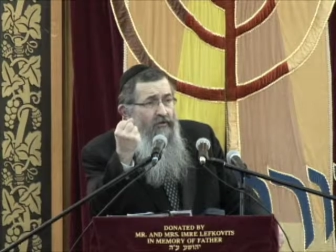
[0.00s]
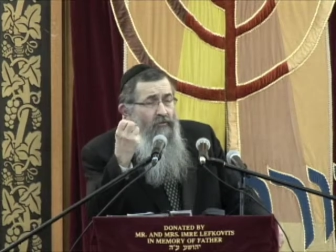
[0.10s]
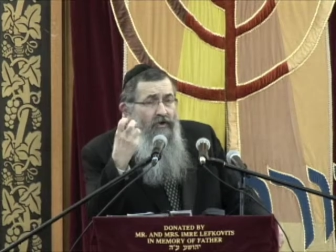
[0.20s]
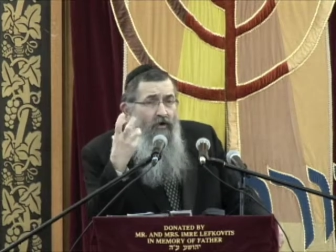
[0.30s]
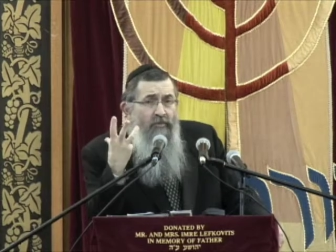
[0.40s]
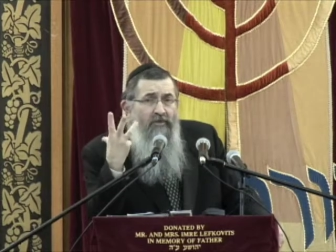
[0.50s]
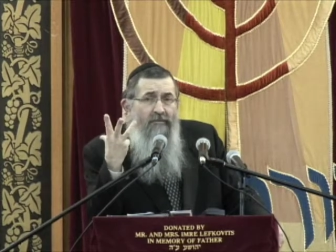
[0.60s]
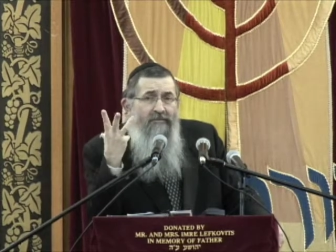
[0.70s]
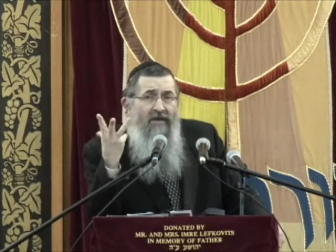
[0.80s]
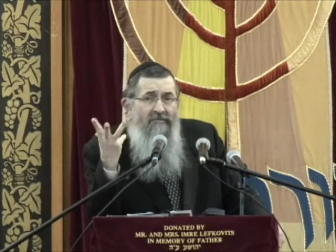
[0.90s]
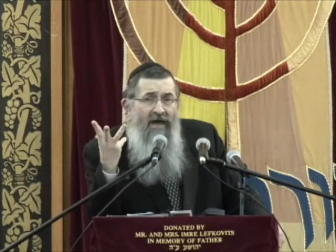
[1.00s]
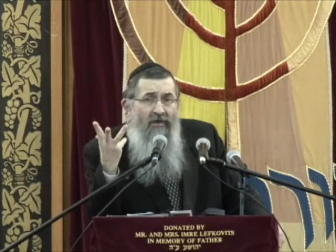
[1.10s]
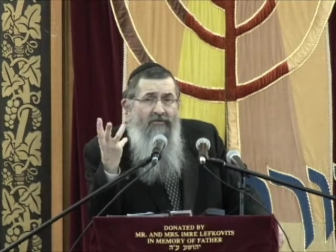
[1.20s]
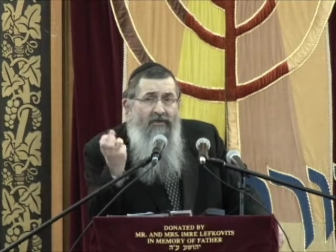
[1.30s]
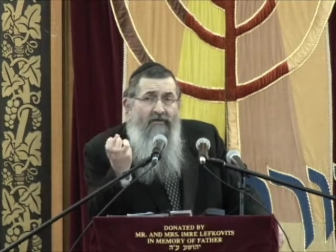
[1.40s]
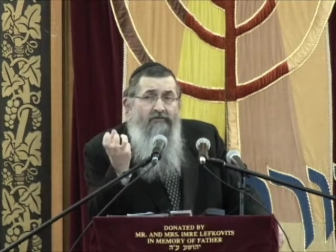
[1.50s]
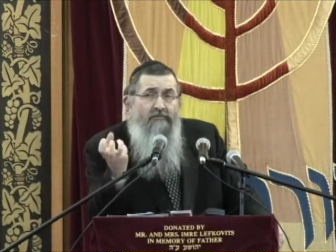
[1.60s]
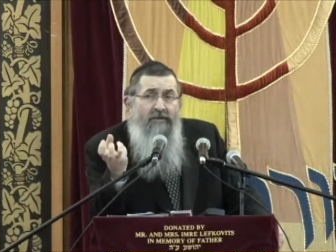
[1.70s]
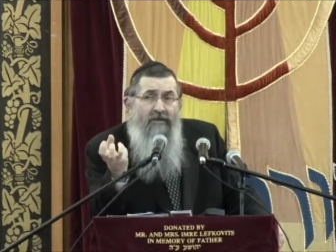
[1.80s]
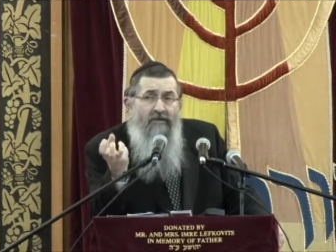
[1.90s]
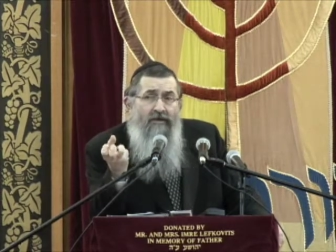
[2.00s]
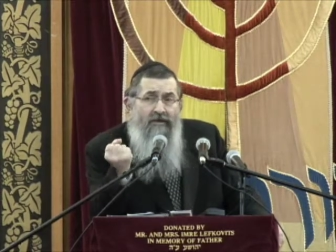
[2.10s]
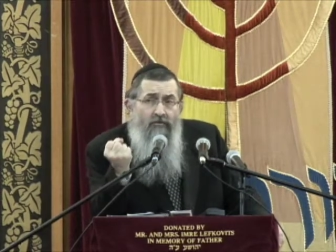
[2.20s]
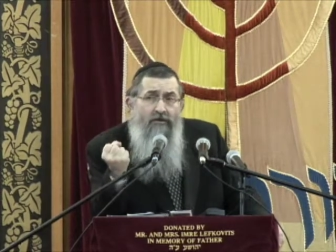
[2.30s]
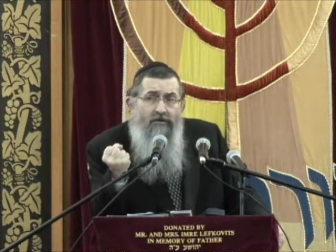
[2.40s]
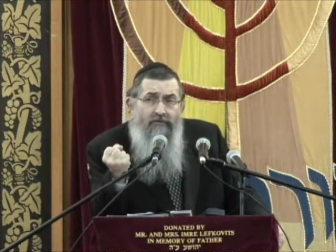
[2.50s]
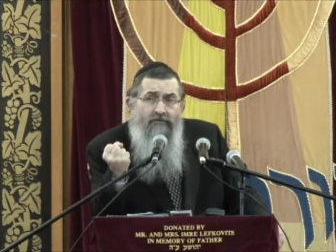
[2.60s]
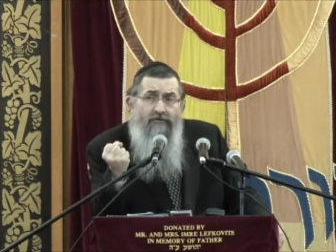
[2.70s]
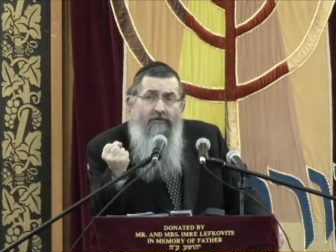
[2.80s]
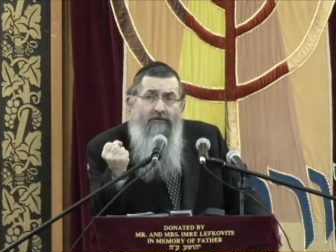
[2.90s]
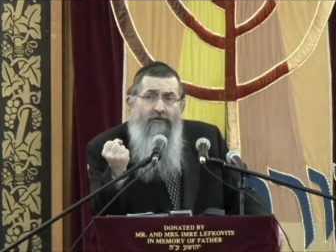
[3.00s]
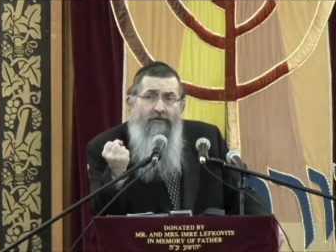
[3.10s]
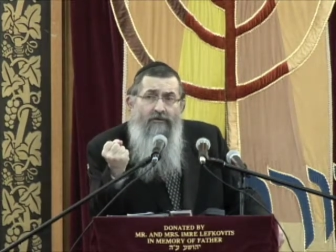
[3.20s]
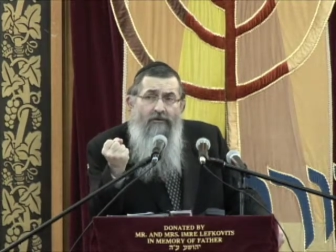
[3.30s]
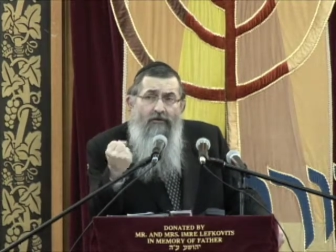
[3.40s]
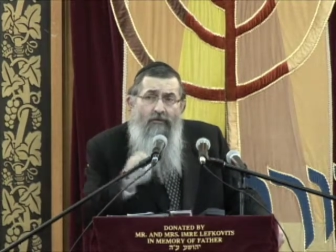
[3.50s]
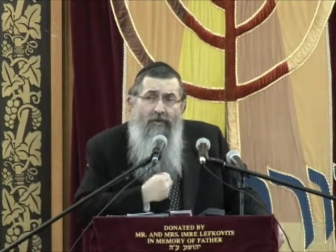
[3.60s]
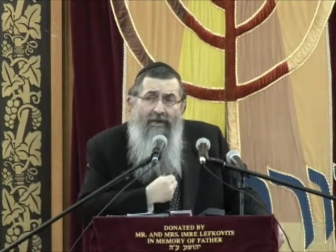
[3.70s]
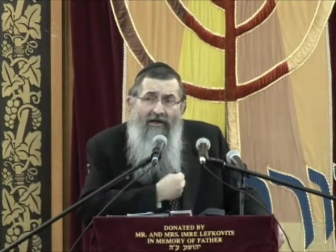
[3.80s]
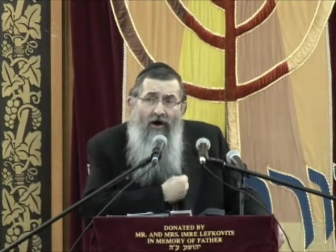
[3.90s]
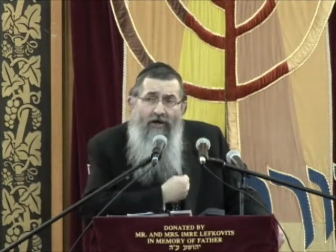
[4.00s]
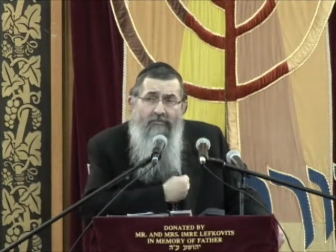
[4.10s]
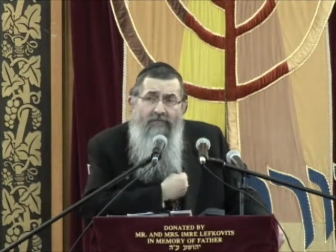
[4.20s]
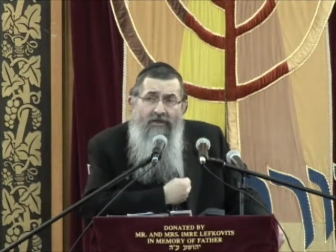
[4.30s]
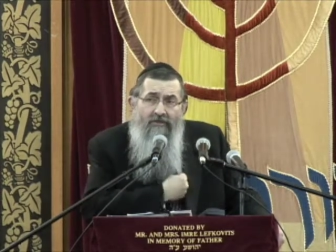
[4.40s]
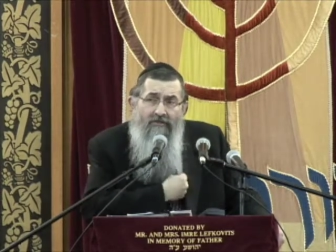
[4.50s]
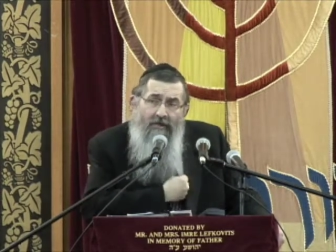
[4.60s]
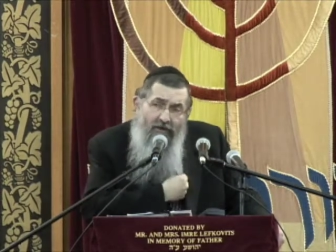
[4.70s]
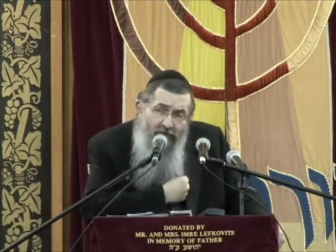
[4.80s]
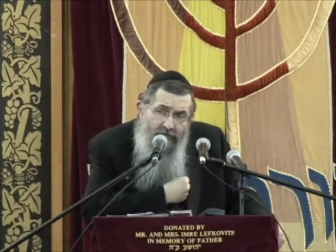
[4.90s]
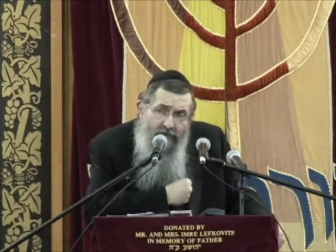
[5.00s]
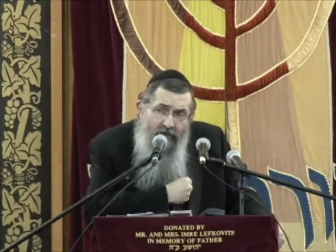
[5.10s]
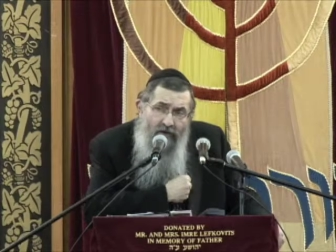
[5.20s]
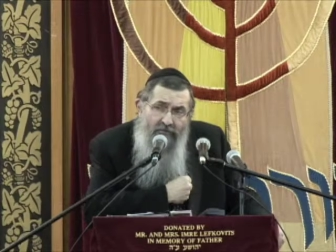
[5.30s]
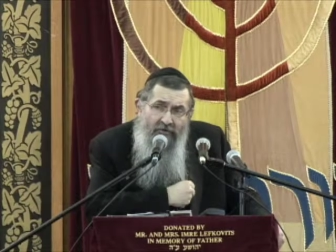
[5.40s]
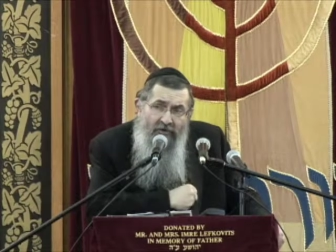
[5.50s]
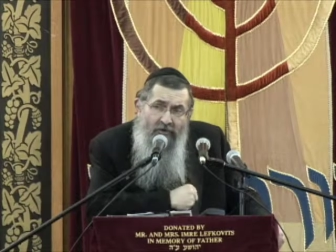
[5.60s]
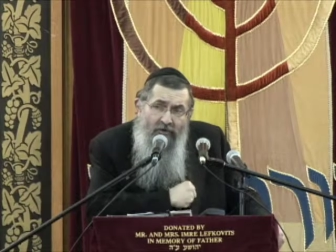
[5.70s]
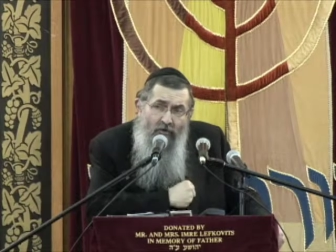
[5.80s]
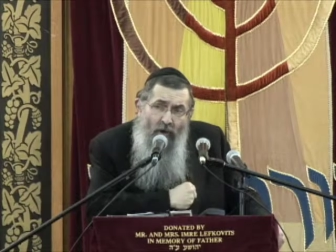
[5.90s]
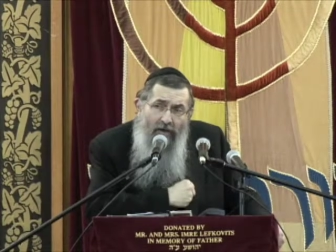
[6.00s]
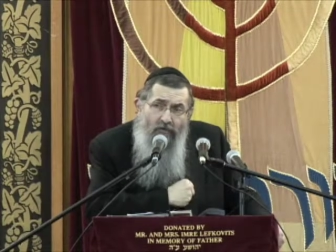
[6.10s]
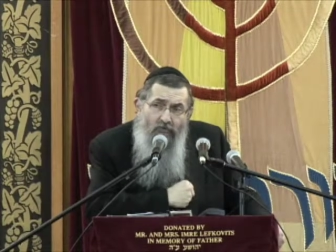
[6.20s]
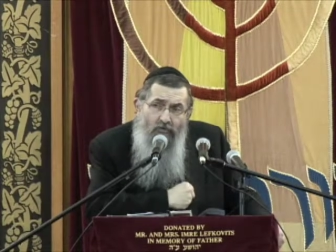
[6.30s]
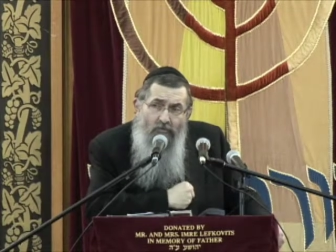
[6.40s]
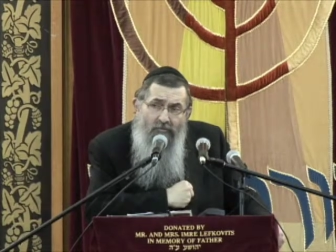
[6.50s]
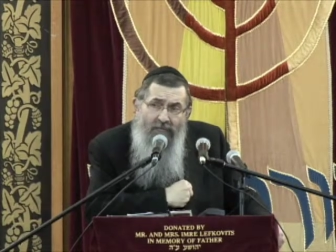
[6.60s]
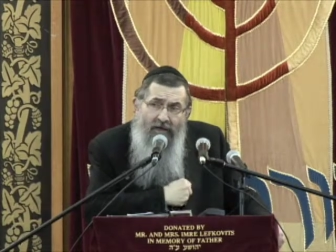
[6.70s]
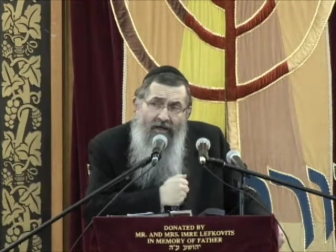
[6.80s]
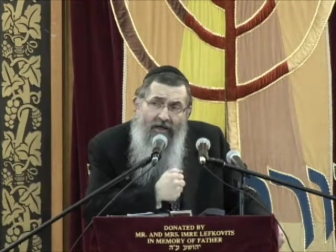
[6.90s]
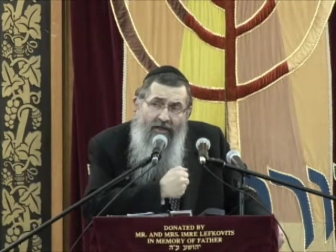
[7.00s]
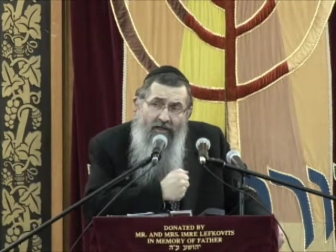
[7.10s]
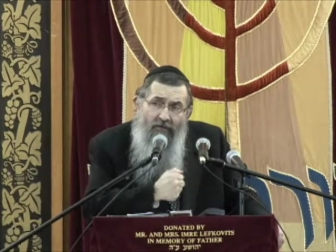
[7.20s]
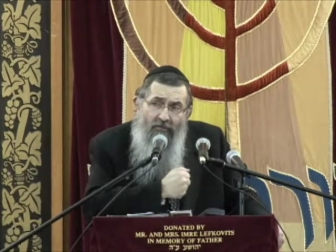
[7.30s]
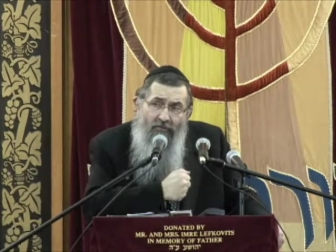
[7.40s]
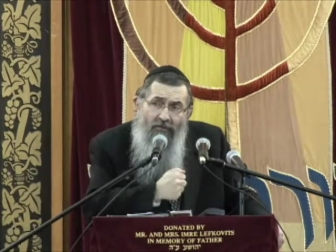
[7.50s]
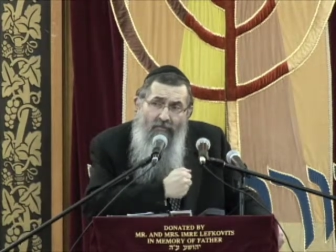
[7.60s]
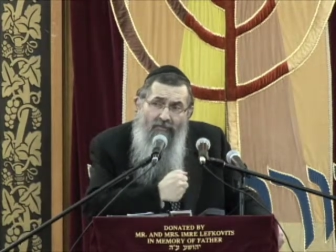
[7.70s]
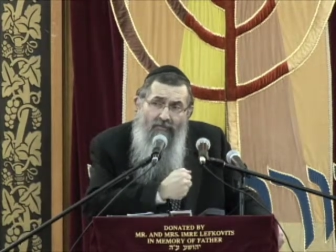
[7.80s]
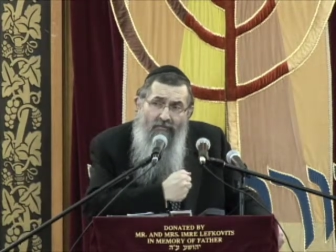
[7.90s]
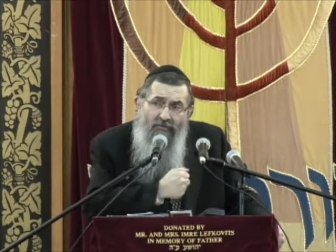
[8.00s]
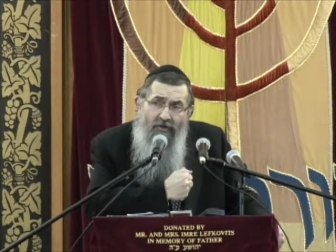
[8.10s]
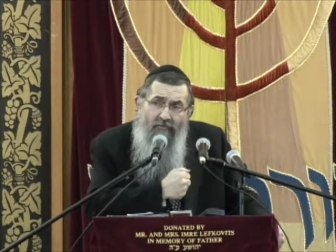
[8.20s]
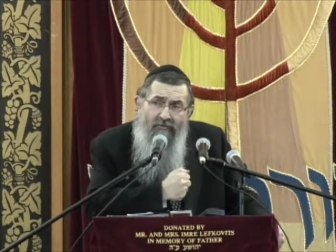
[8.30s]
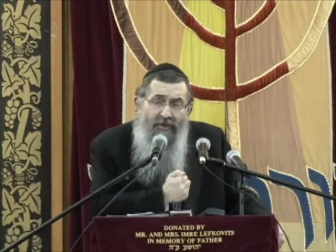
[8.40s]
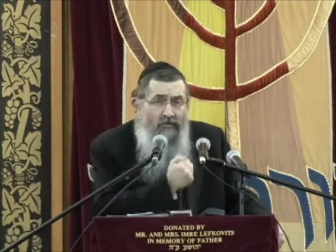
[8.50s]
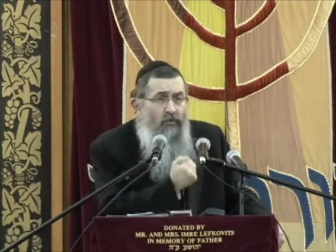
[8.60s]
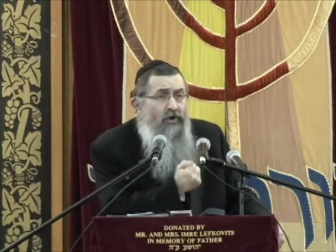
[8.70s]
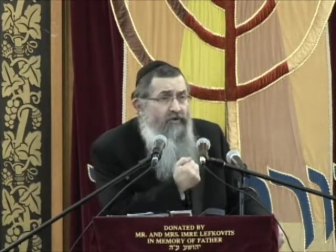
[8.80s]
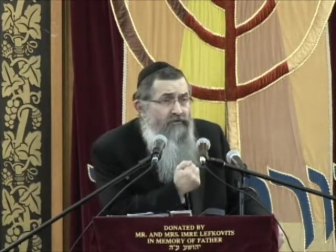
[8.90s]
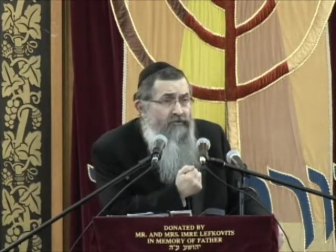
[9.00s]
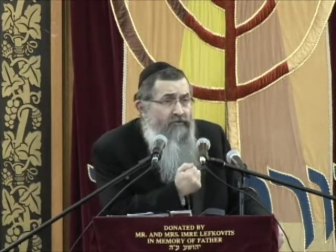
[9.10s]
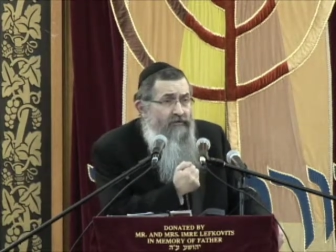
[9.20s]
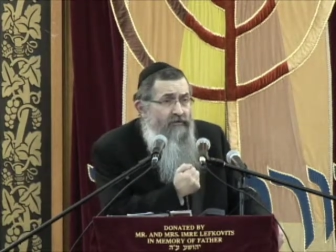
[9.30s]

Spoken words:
when I open up my mouth and I speak and it works, when my heart beats and I listen carefully in a quiet room and I hear the thump, thump, thump, and it works,